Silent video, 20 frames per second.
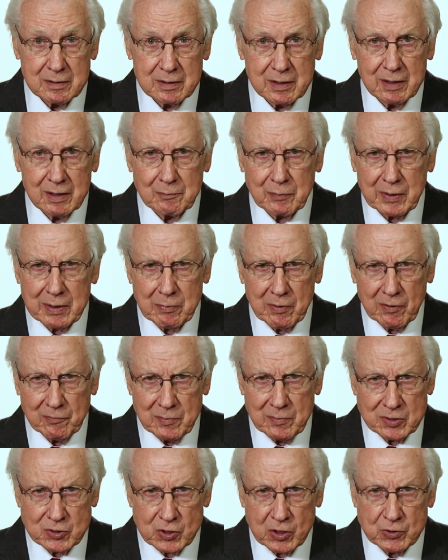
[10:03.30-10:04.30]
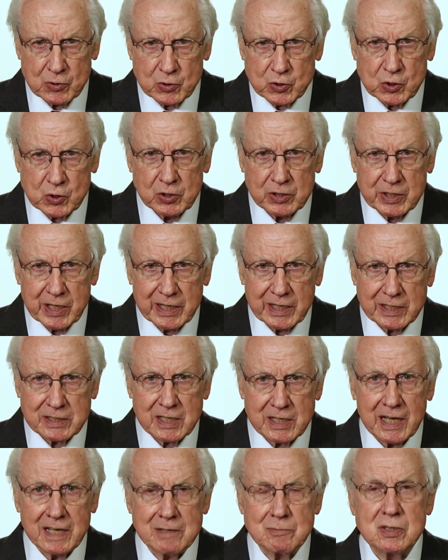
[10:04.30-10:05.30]
and people have misunderstood that at
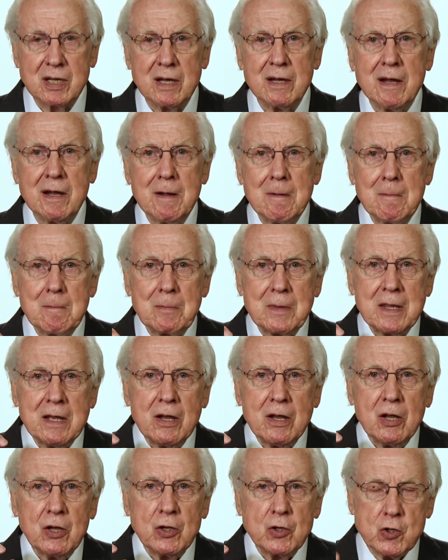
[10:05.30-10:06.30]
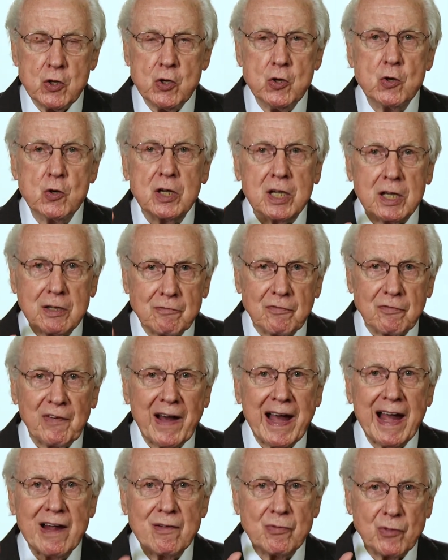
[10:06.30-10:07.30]
times, you can
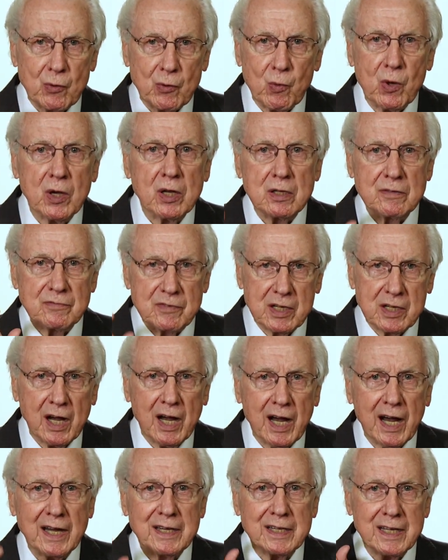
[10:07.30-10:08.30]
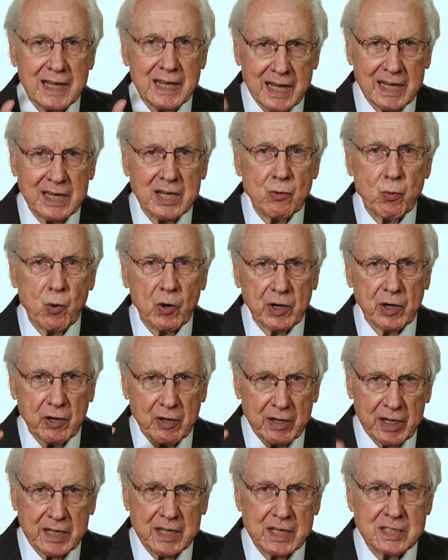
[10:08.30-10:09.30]
find the will of God anywhere,
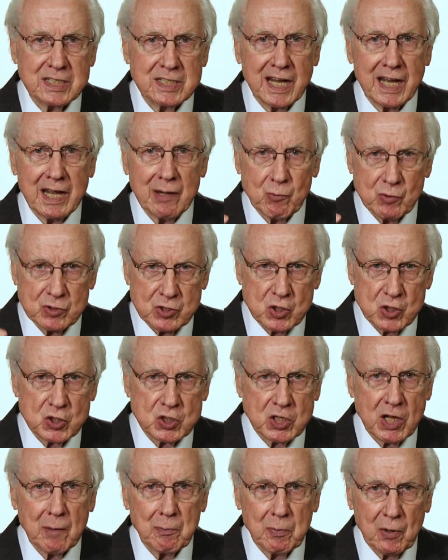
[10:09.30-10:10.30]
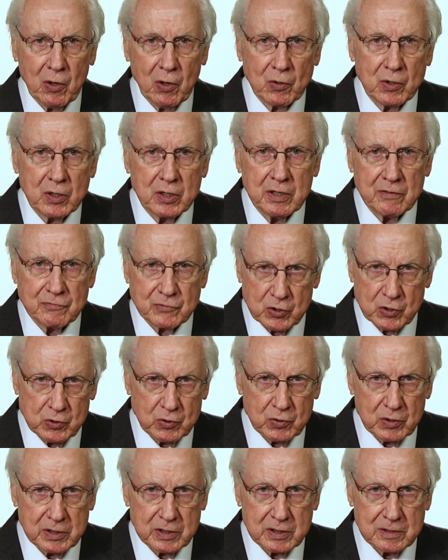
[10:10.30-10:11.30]
anytime, when you stop long enough to
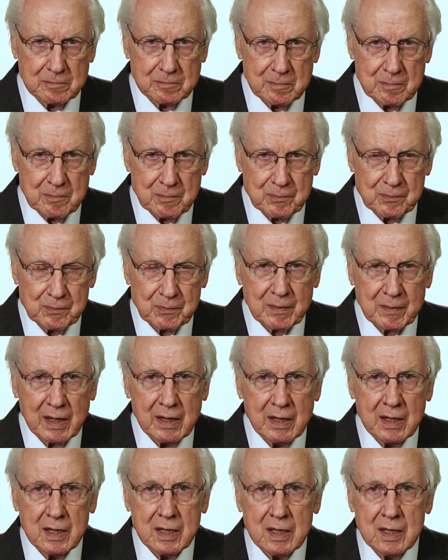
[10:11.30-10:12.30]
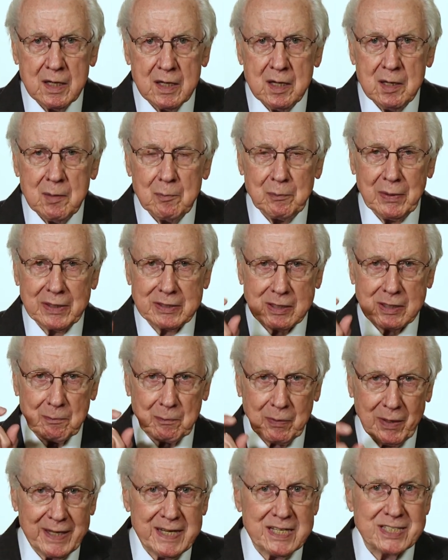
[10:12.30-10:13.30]
do it. But the
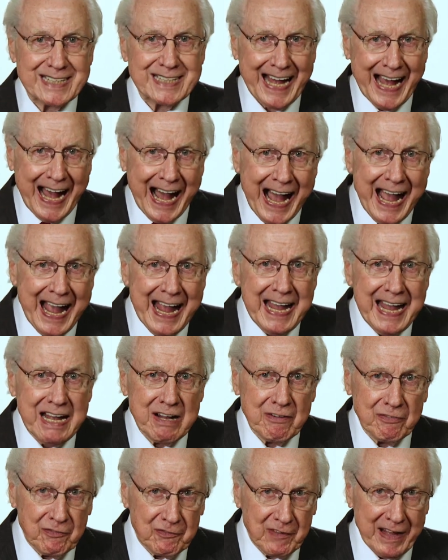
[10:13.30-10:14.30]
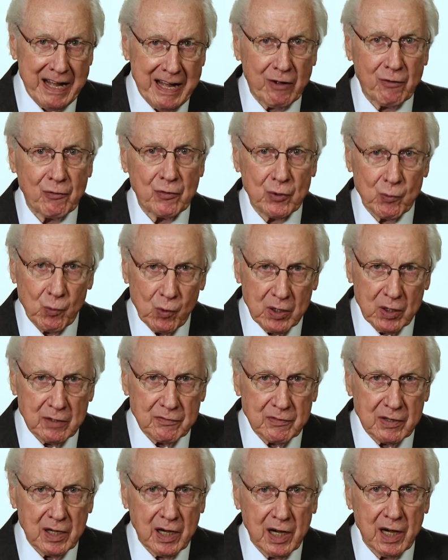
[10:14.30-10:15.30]
place I have found the will
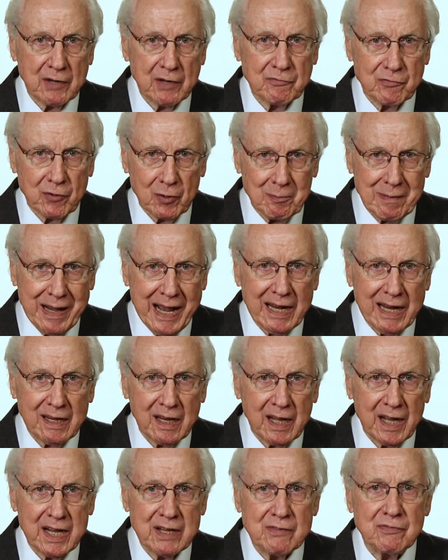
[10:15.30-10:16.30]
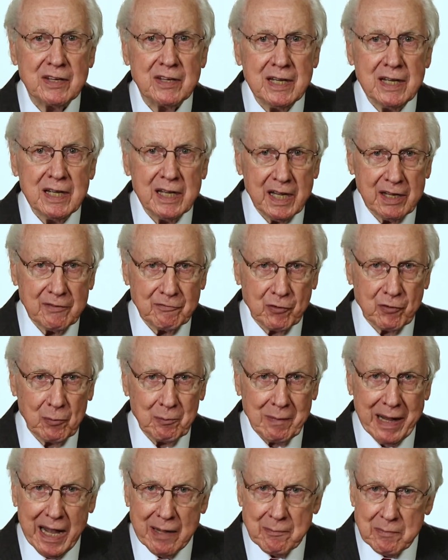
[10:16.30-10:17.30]
of God for my life and for
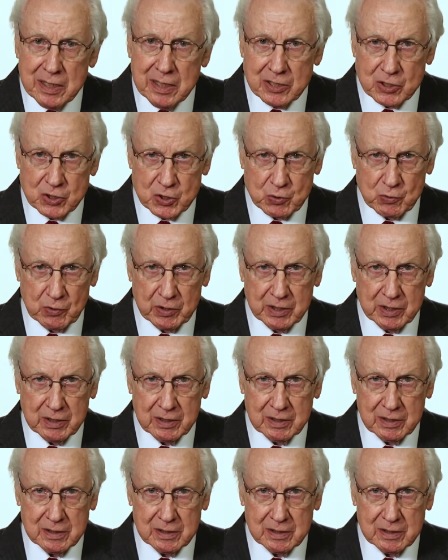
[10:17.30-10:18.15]
my ministry,